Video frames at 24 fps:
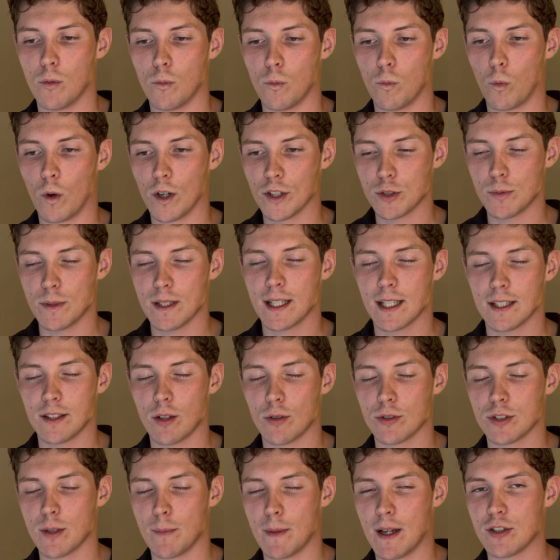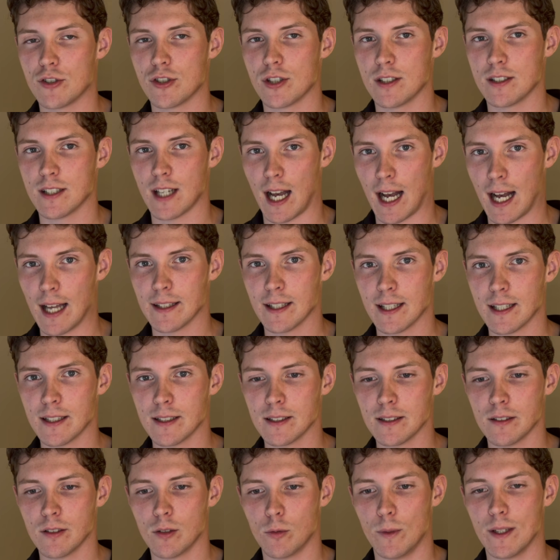Once we get those dimensions on
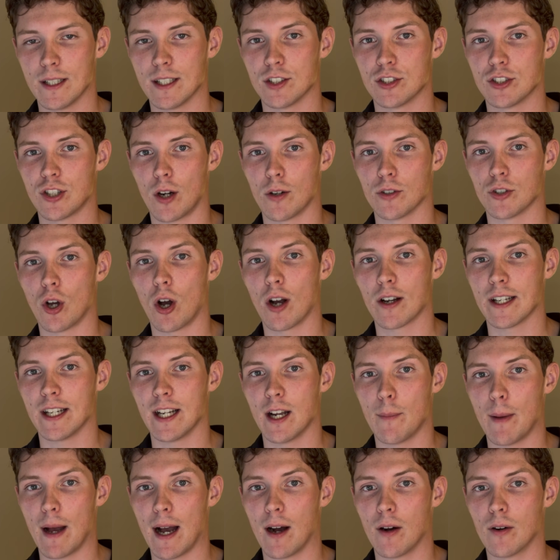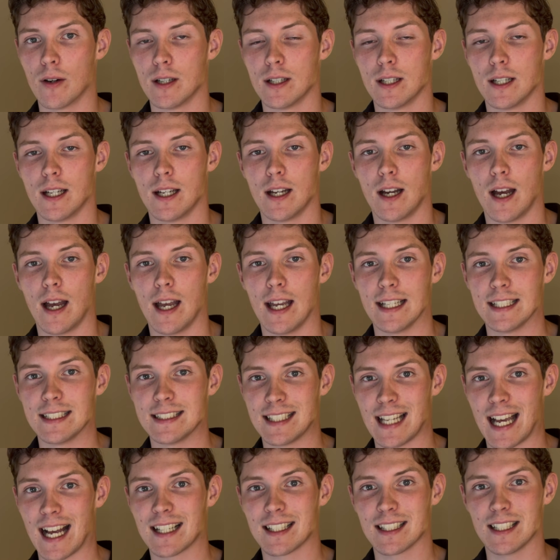there, we can start talking about
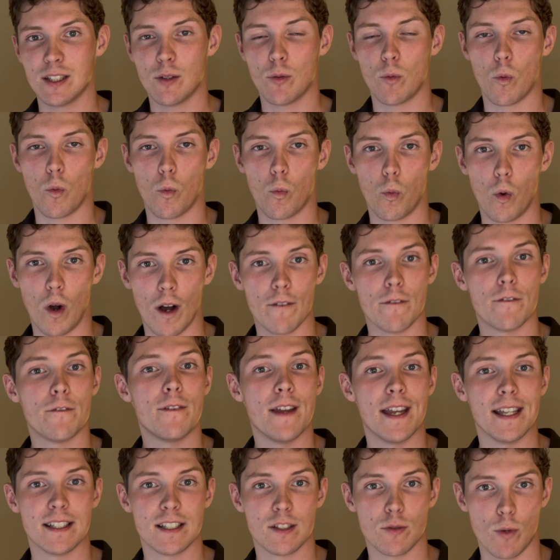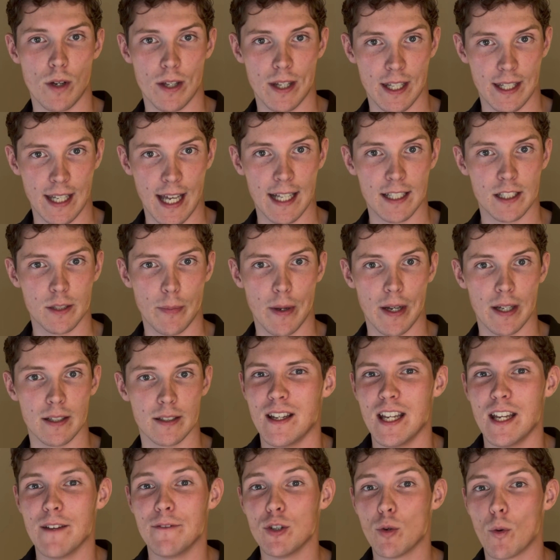exactly what fits within that
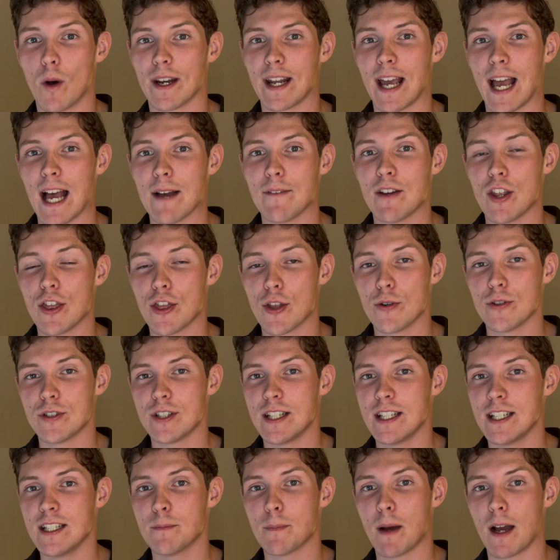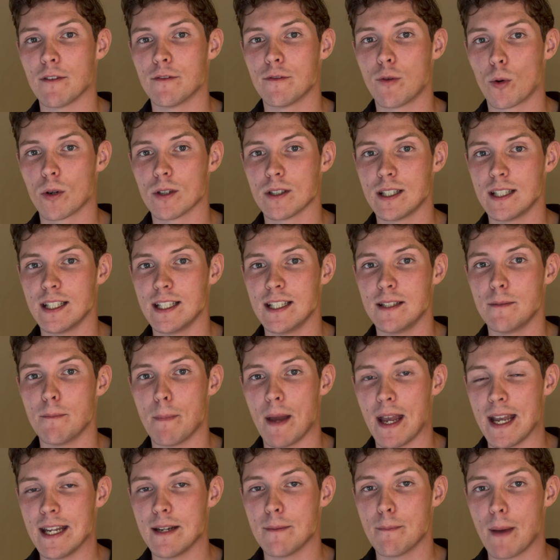space. If you want to have a 13 by 14
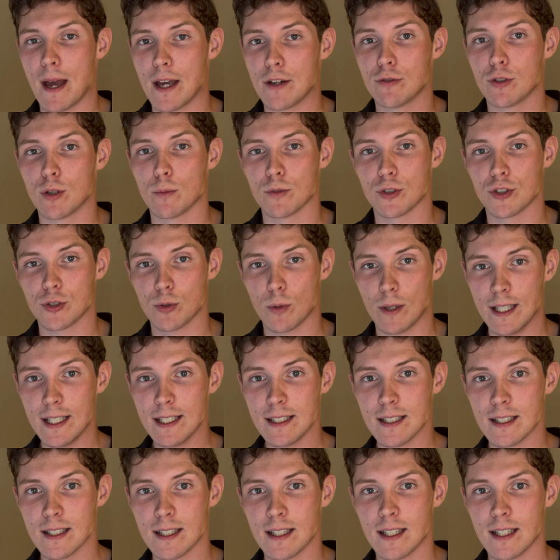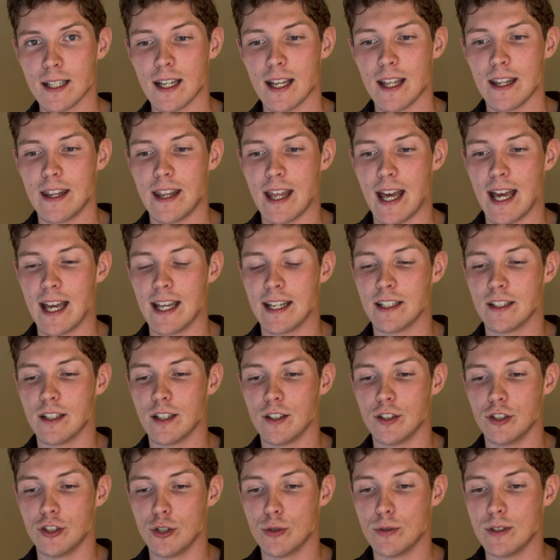main bedroom suite, then
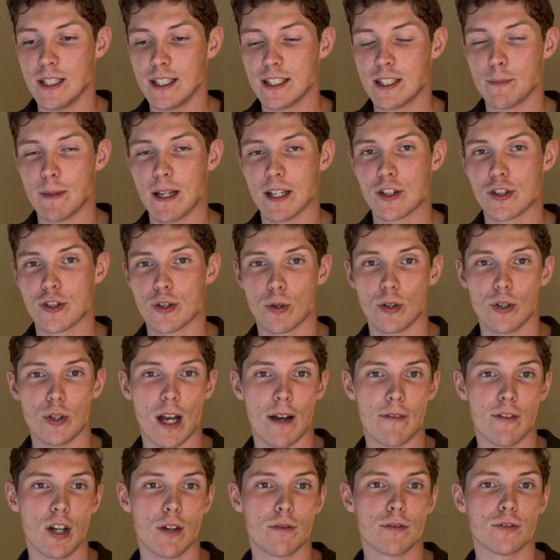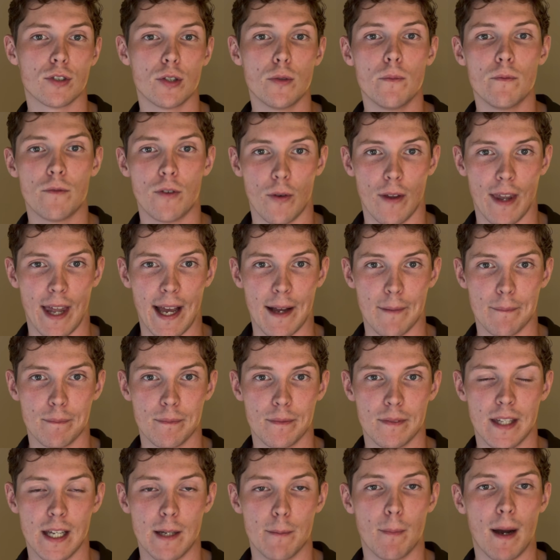you need to make sure you have enough room for that.
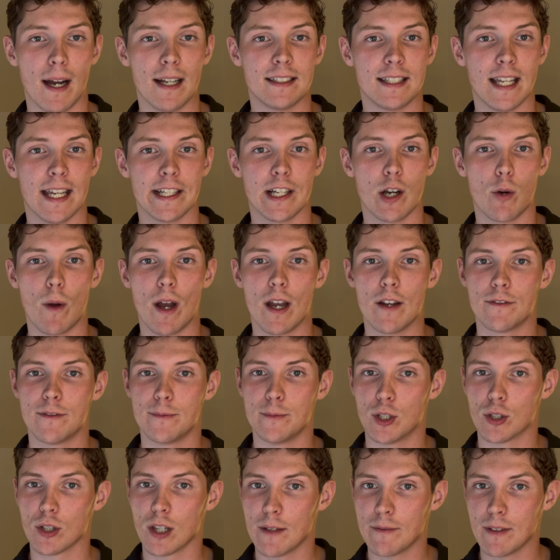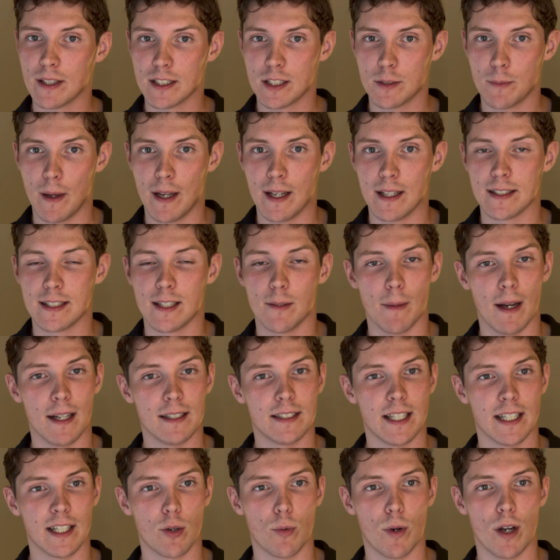It might take away from your living space, it might
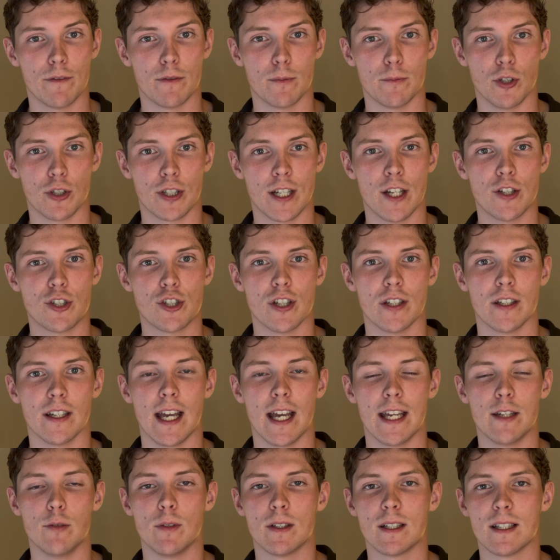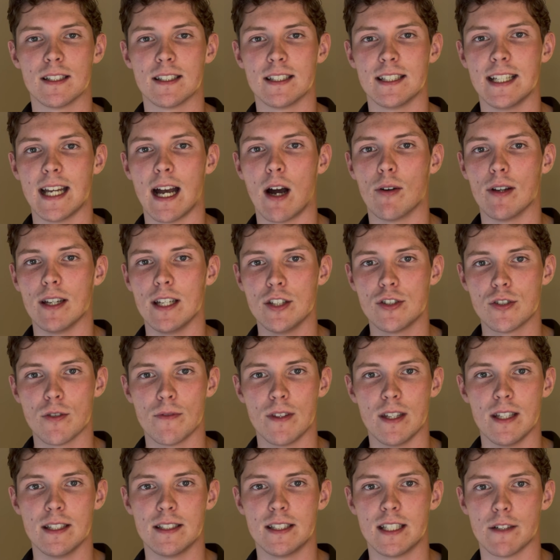take away from your kitchen, and we can see how each of
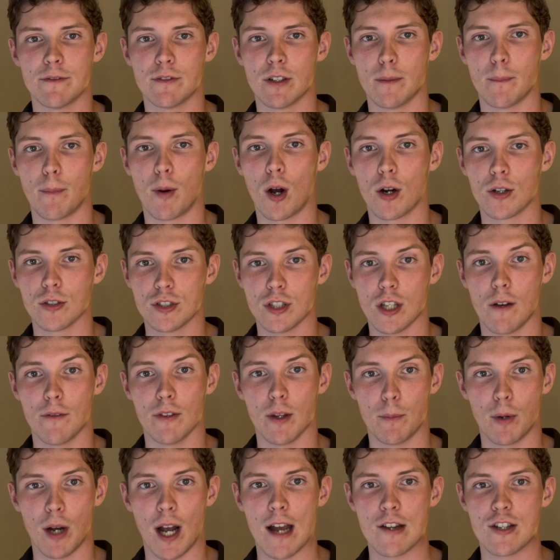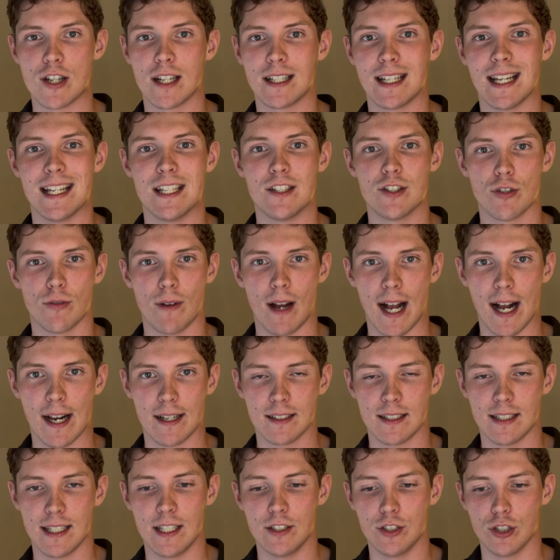these different parts of the project
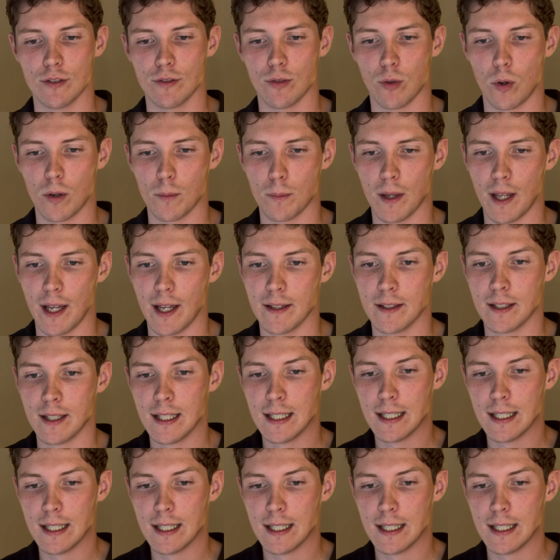interact in your floor plan.